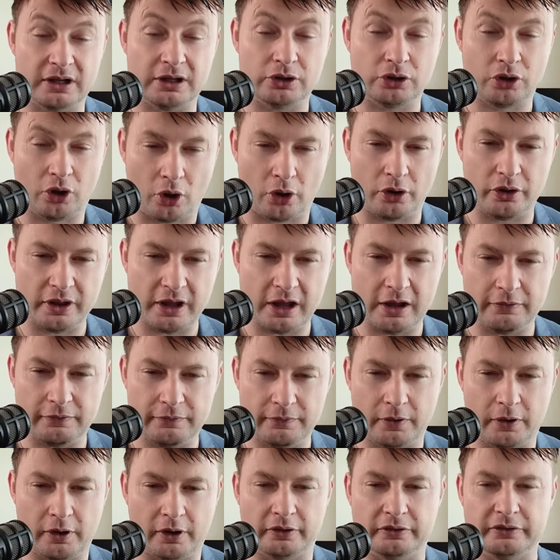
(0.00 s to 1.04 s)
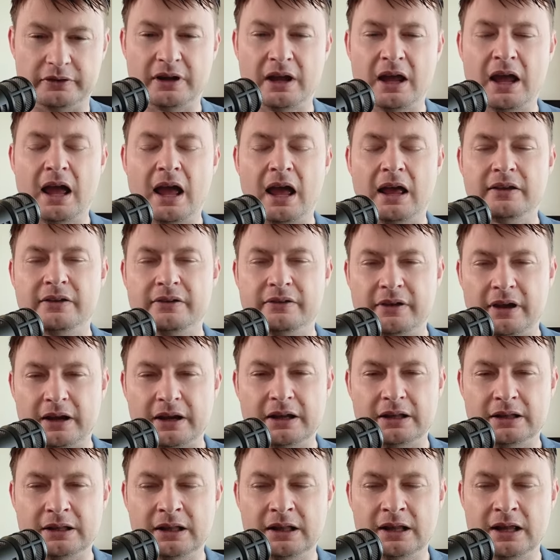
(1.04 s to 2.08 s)
Go there first.
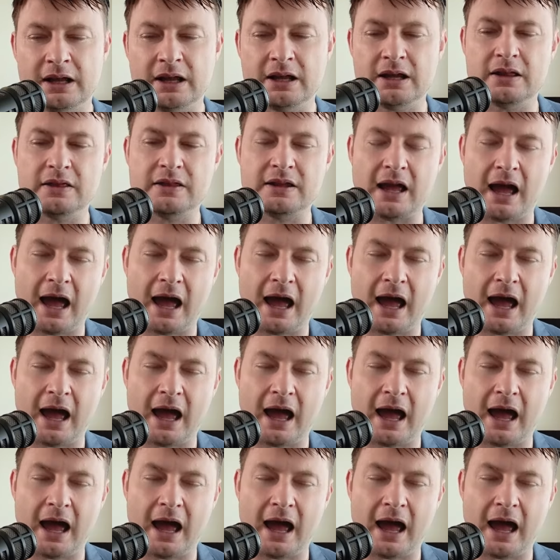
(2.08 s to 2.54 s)
Secondly, the